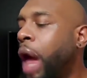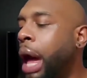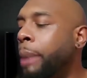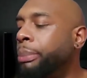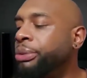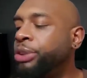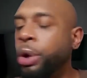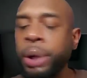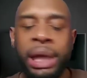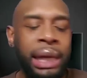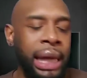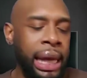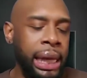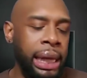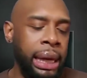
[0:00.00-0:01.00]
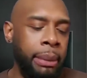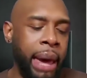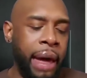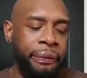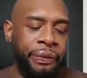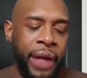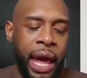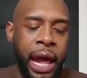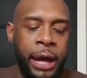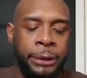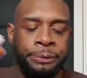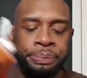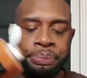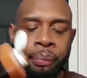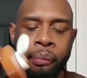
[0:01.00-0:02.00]
I'm so elated about
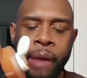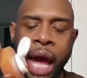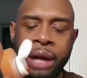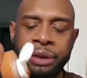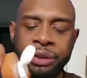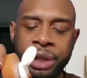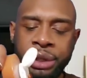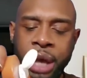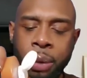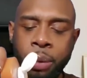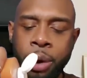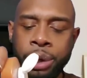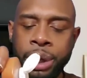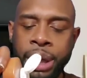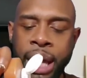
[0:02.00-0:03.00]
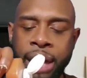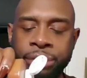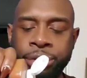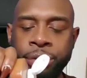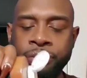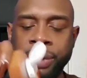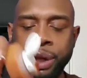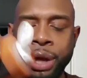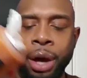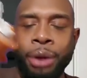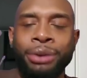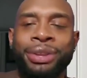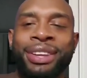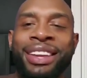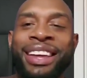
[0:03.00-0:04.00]
that. I done said that word in the last two
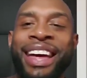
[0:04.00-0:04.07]
videos.